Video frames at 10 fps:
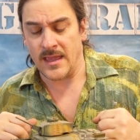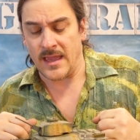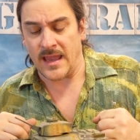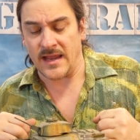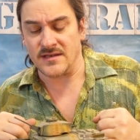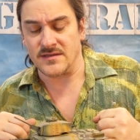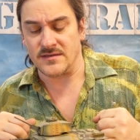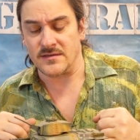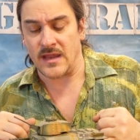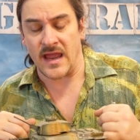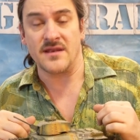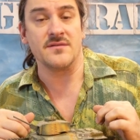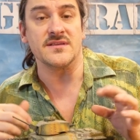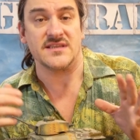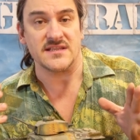and
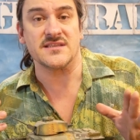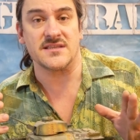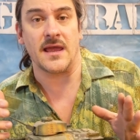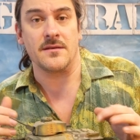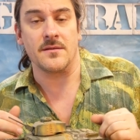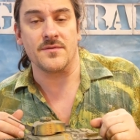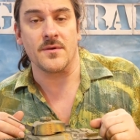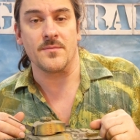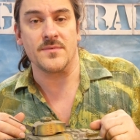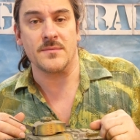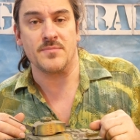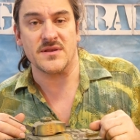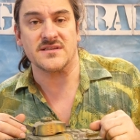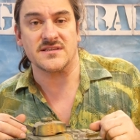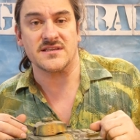since then the
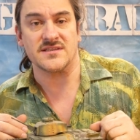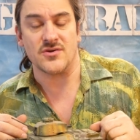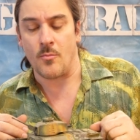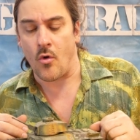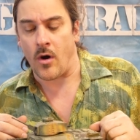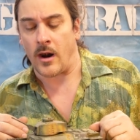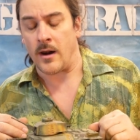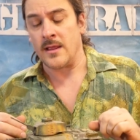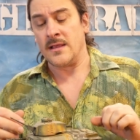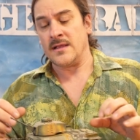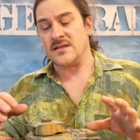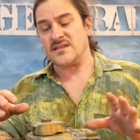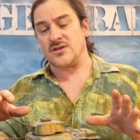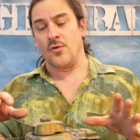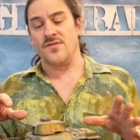business is no more.
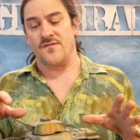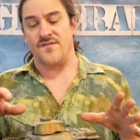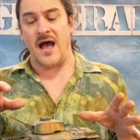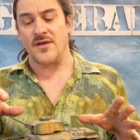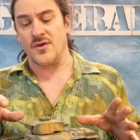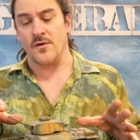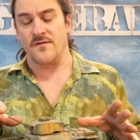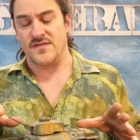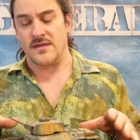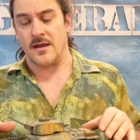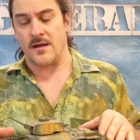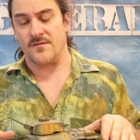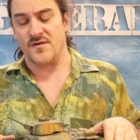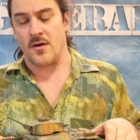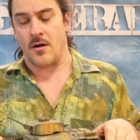So the value of the
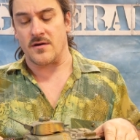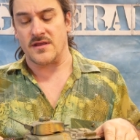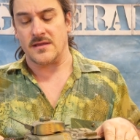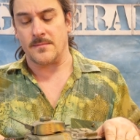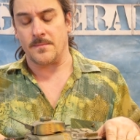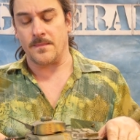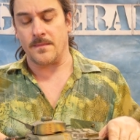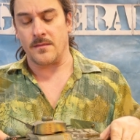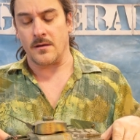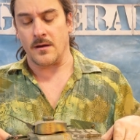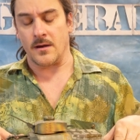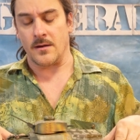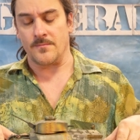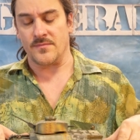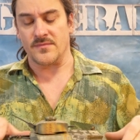Figarti
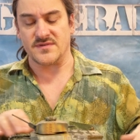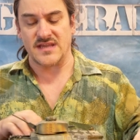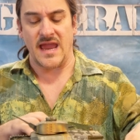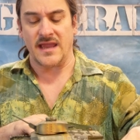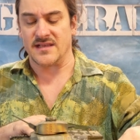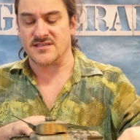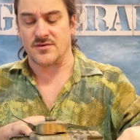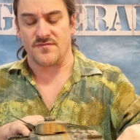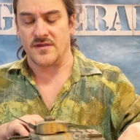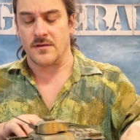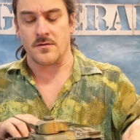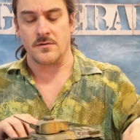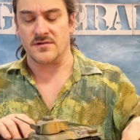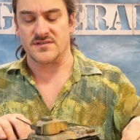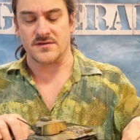tanks or
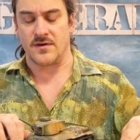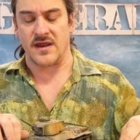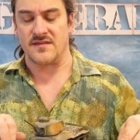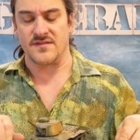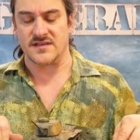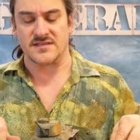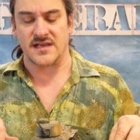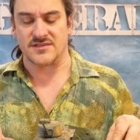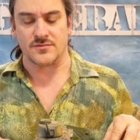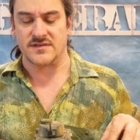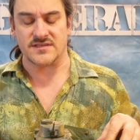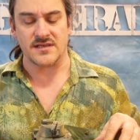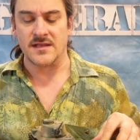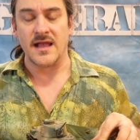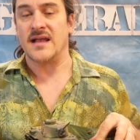vehicles or any of the accessories
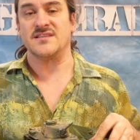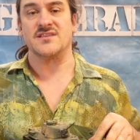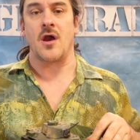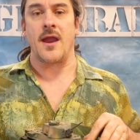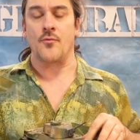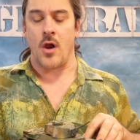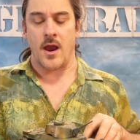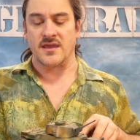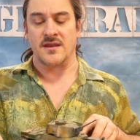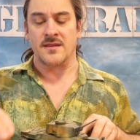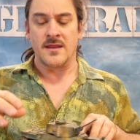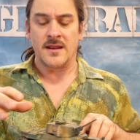has skyrocketed.